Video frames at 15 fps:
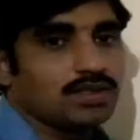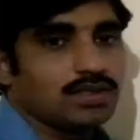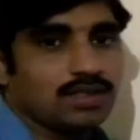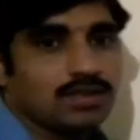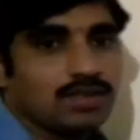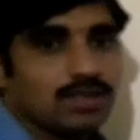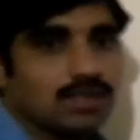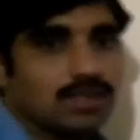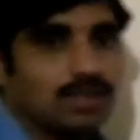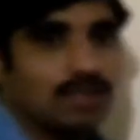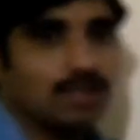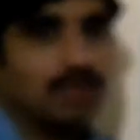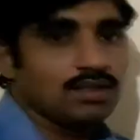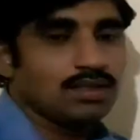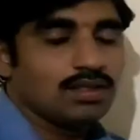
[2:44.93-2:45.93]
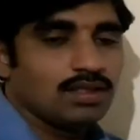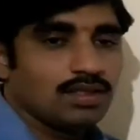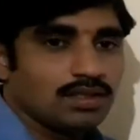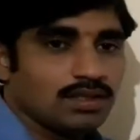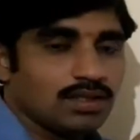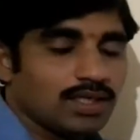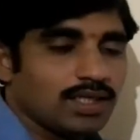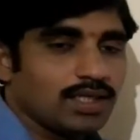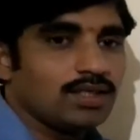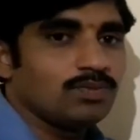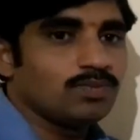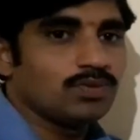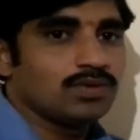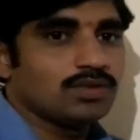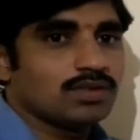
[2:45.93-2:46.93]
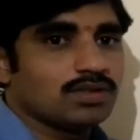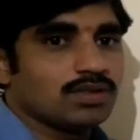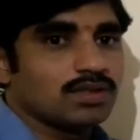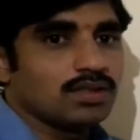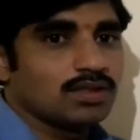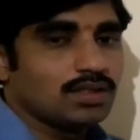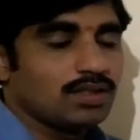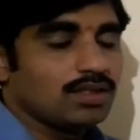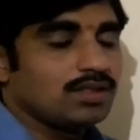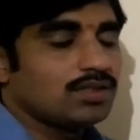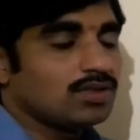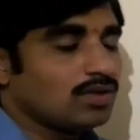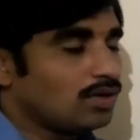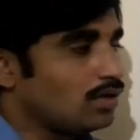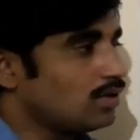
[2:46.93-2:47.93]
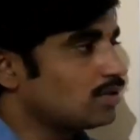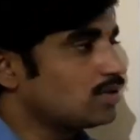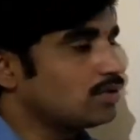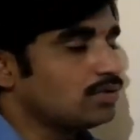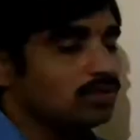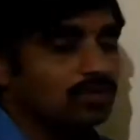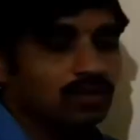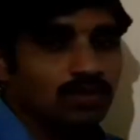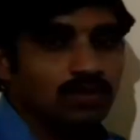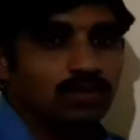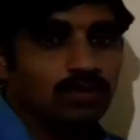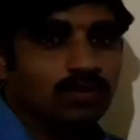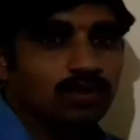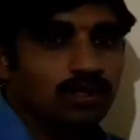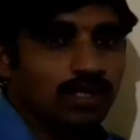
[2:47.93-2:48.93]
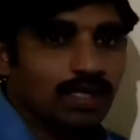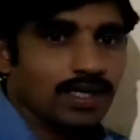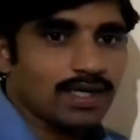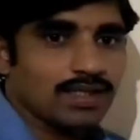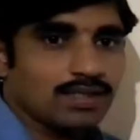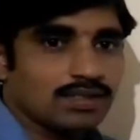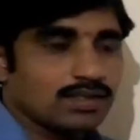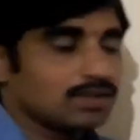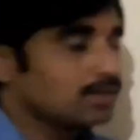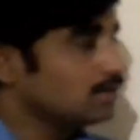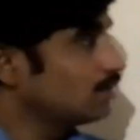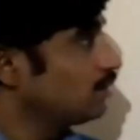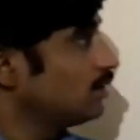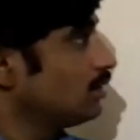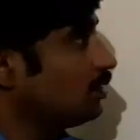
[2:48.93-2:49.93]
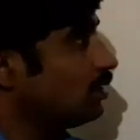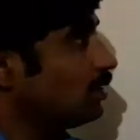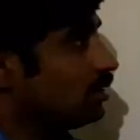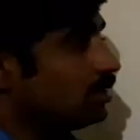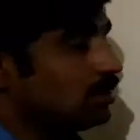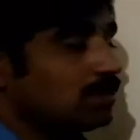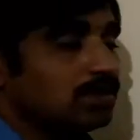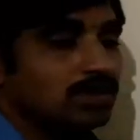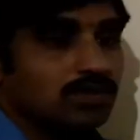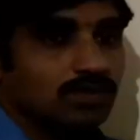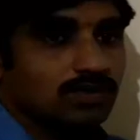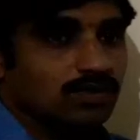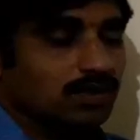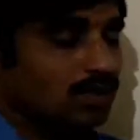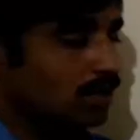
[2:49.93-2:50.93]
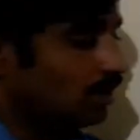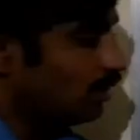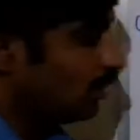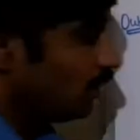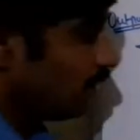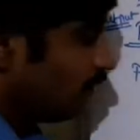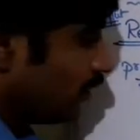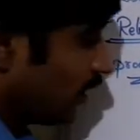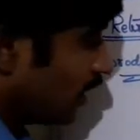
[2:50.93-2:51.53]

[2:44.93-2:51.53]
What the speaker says: changes in the inputs is also known as returns to scale. For